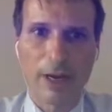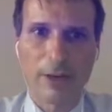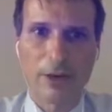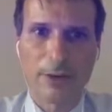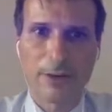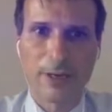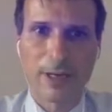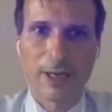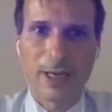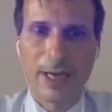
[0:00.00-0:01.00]
anchor,
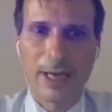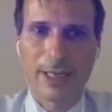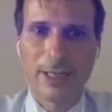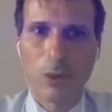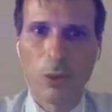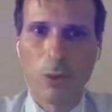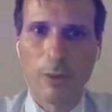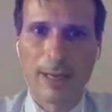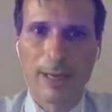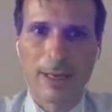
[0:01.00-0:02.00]
and
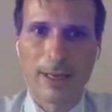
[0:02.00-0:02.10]
we'll